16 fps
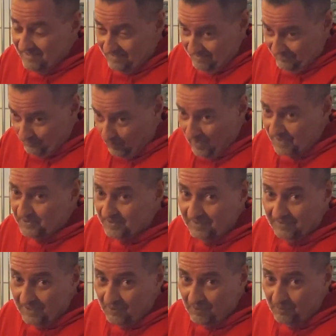You watch
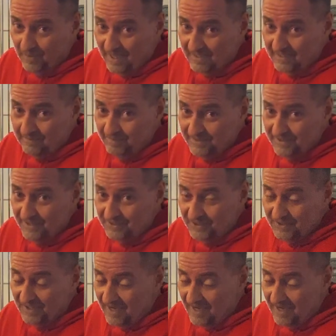the lower body position.